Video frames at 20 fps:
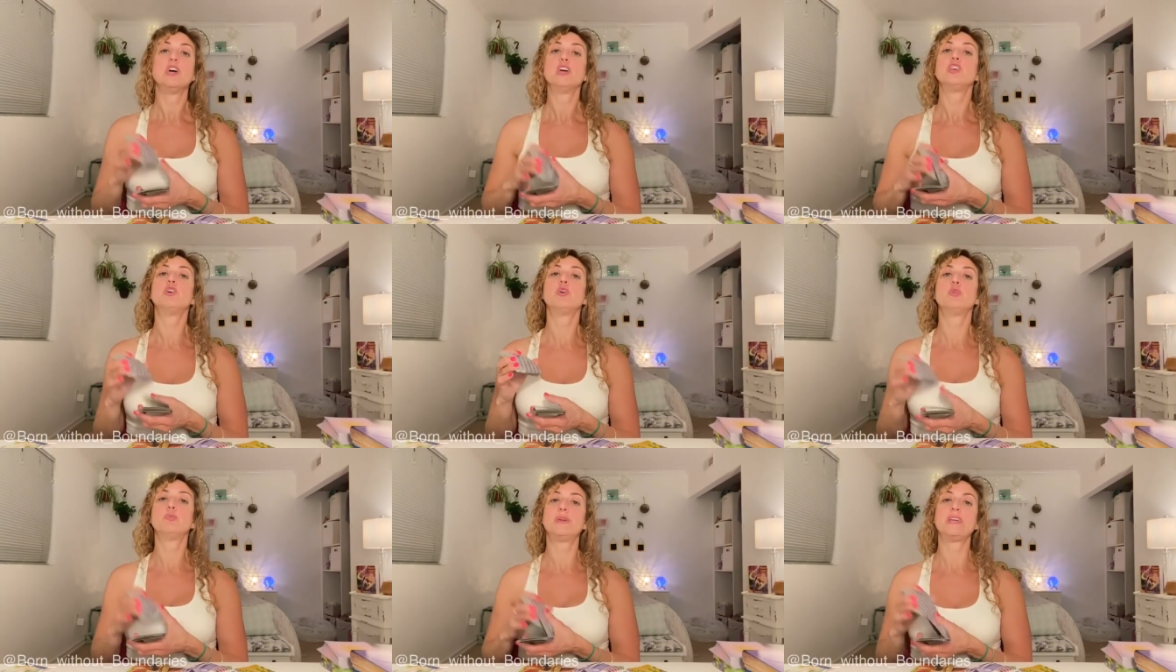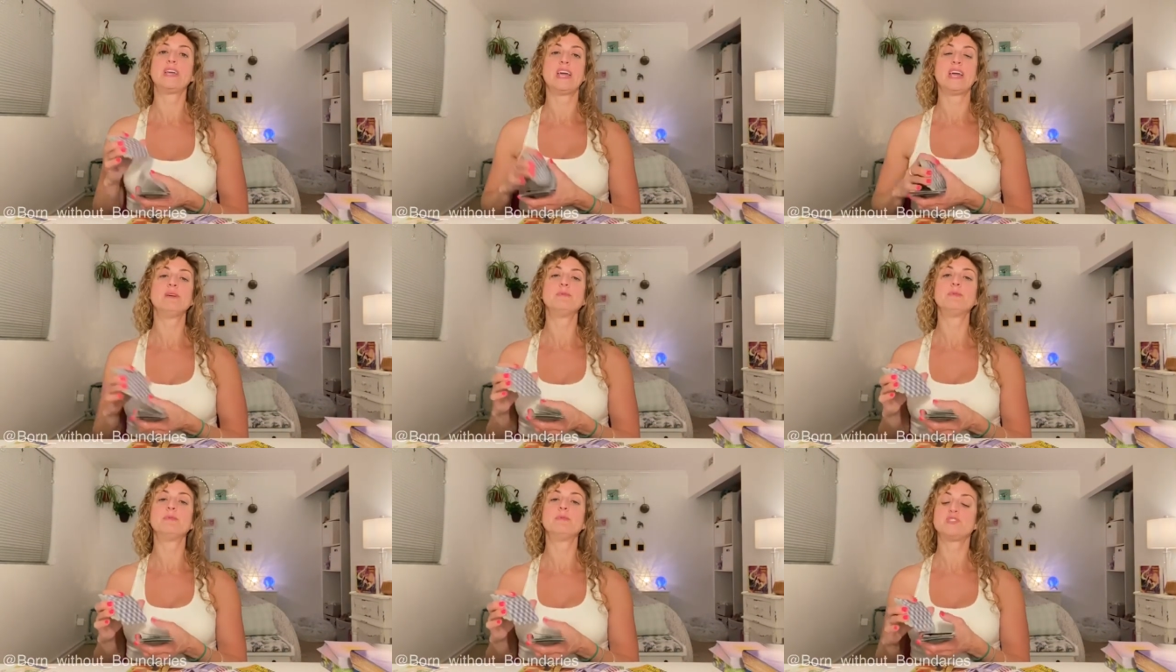You'll be
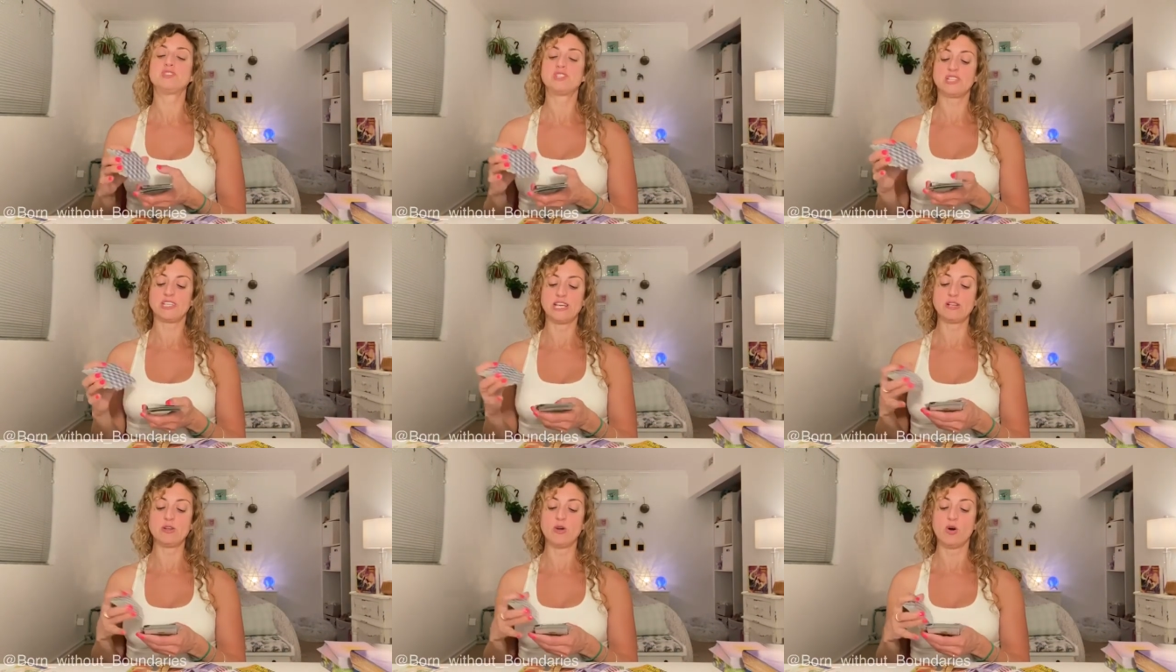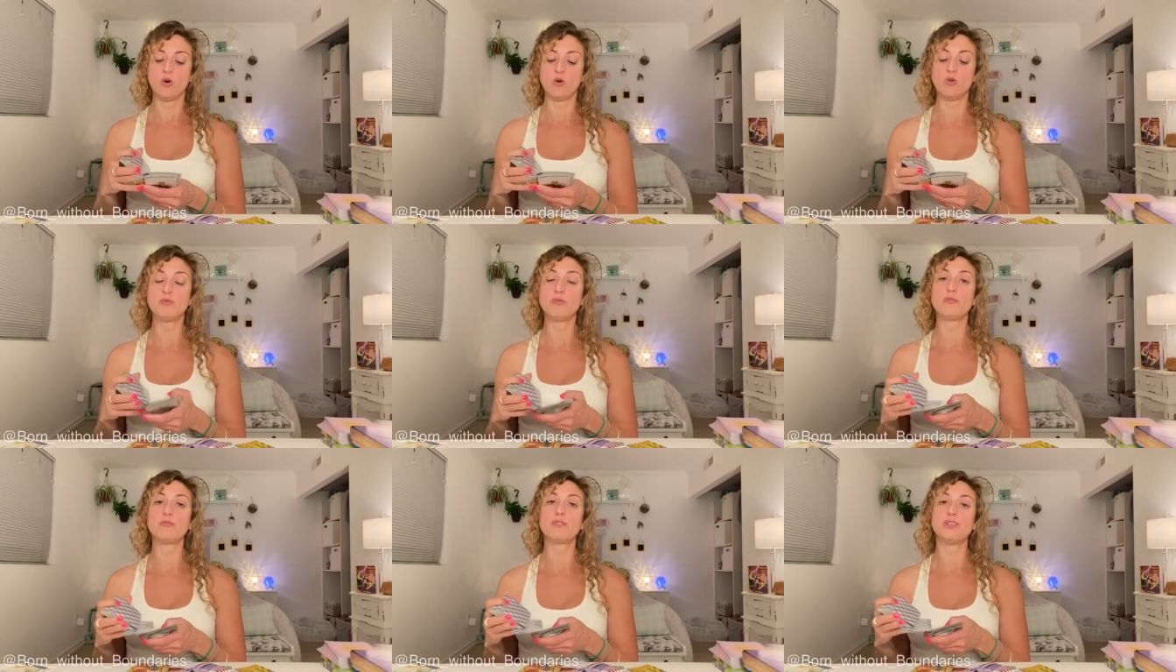able to get
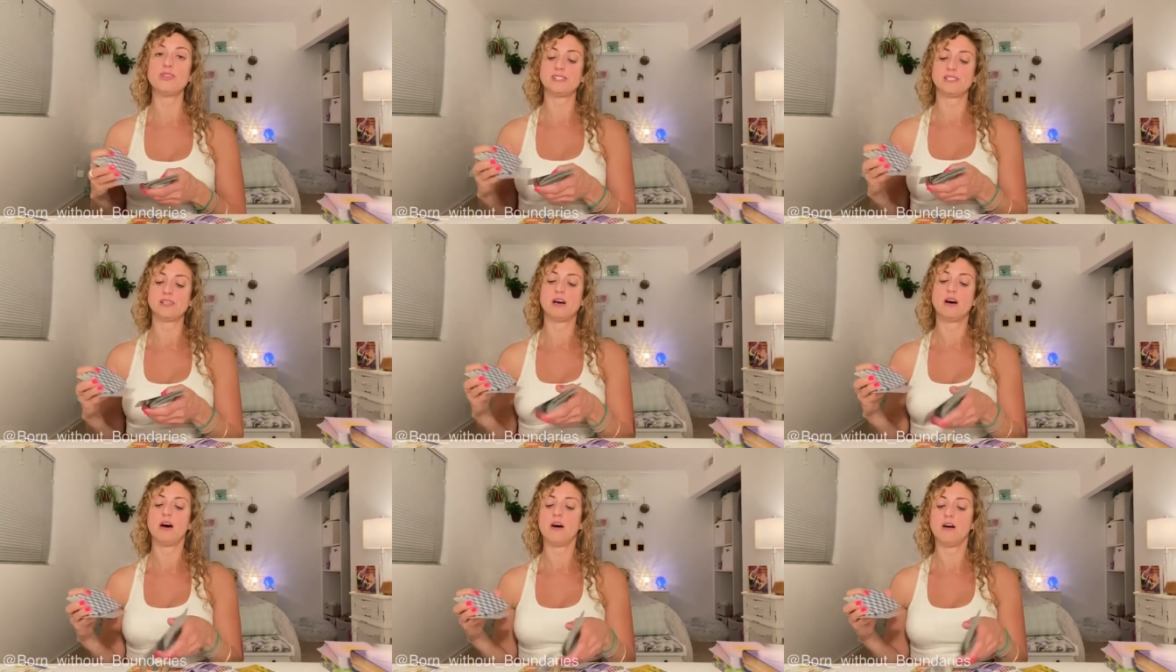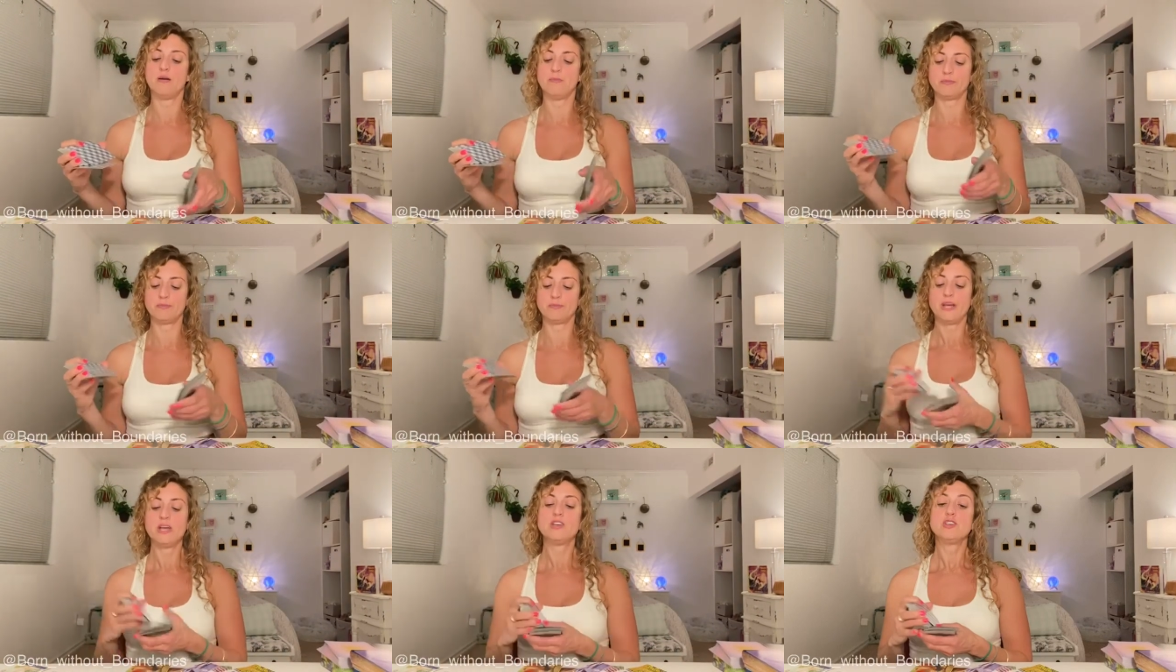over this
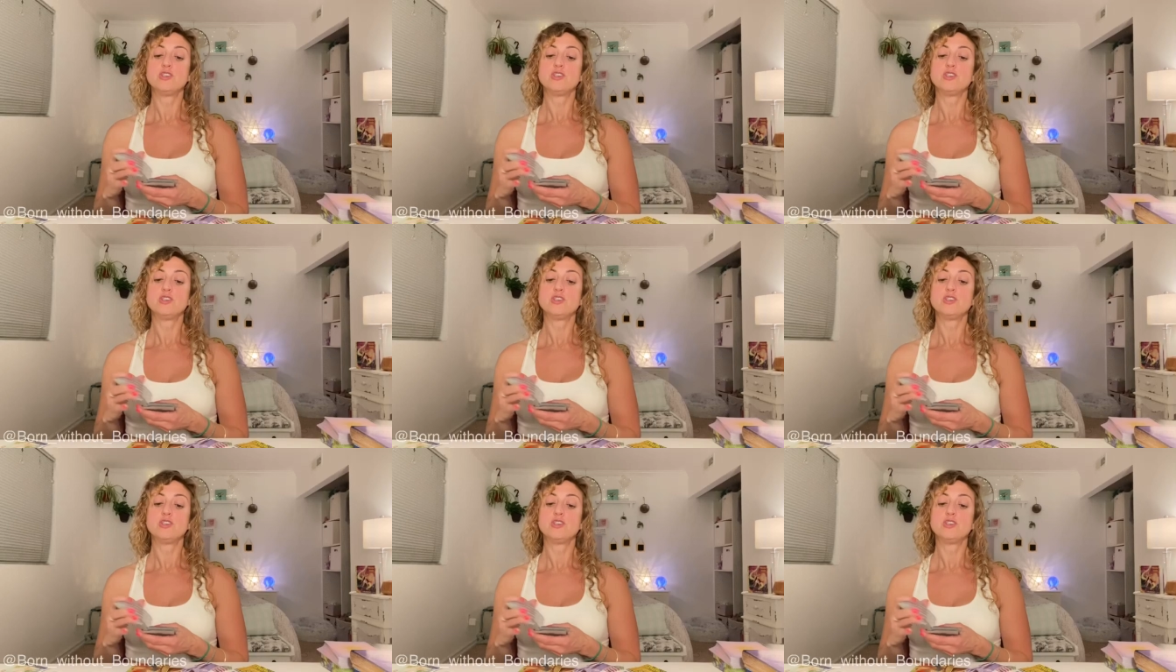hump.